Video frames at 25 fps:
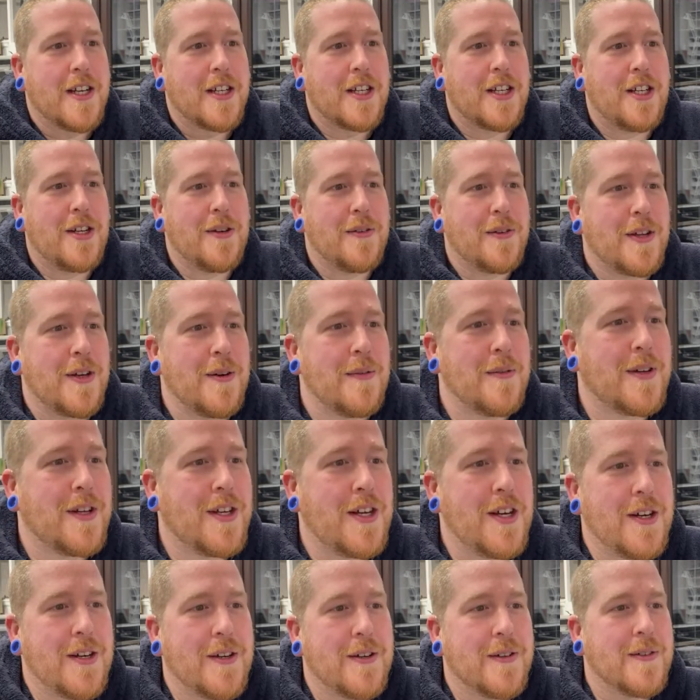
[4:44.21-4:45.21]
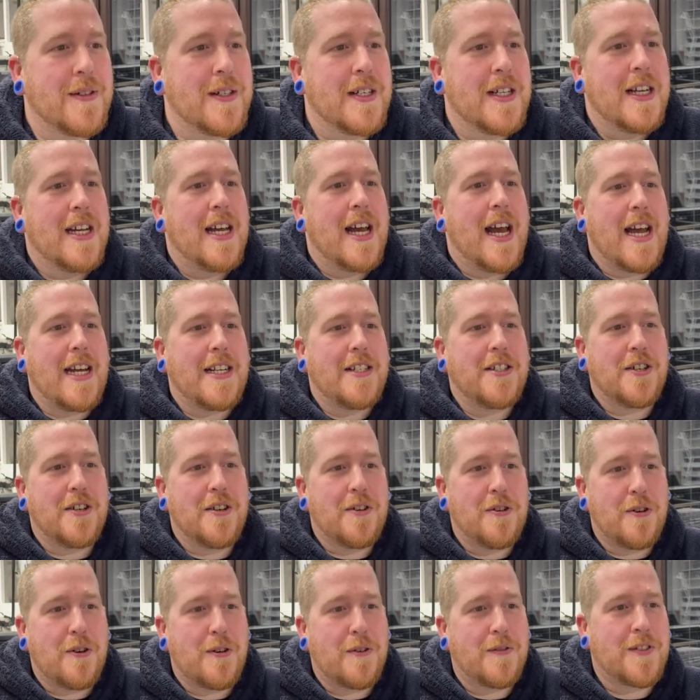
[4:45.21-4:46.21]
Cute, cute, cute. Agent
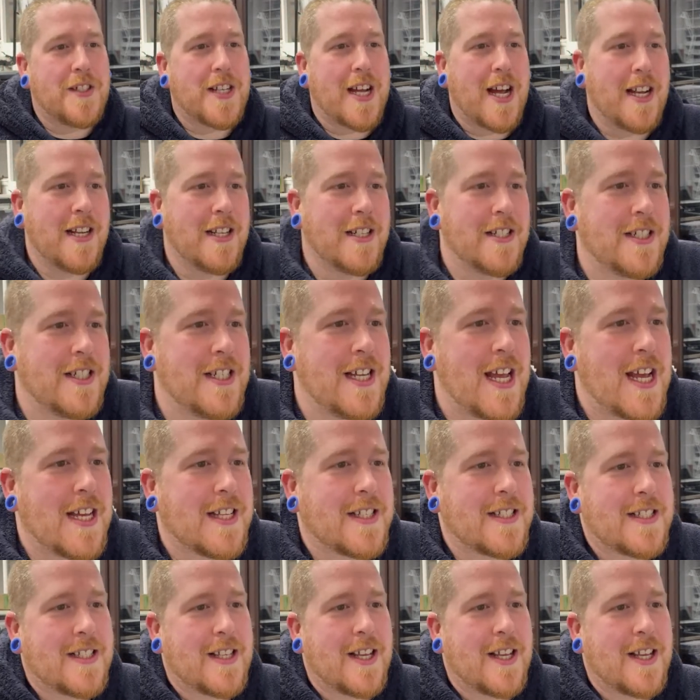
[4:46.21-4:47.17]
Lorf challenge. Yes.